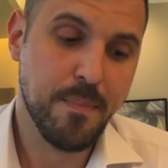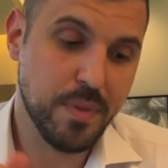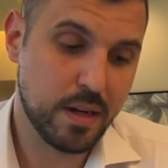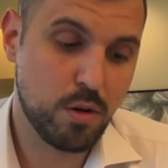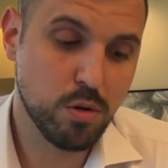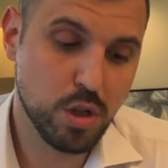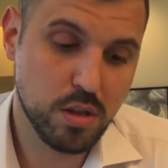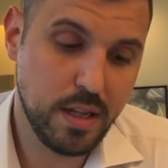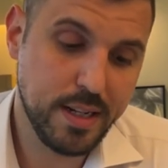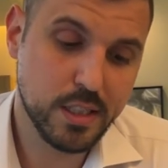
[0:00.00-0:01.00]
The crucial
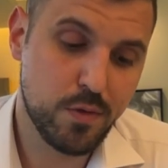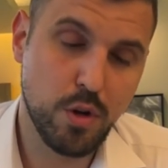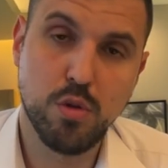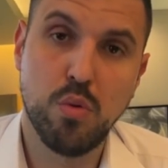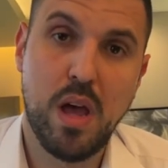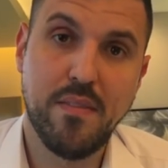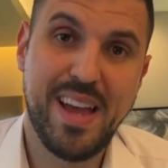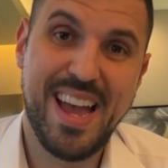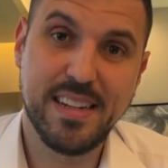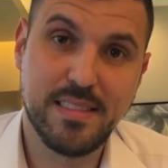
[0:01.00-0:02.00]
thing is for you to have
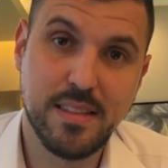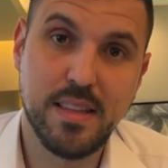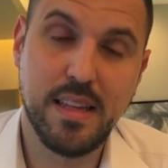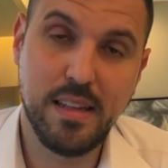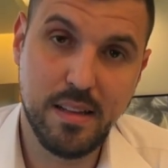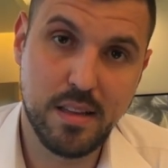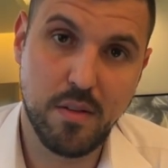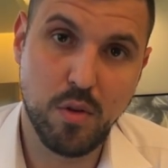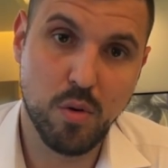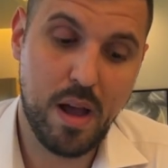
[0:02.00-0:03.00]
exit
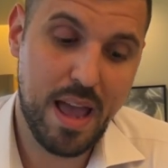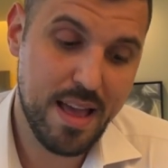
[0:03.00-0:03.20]
interview.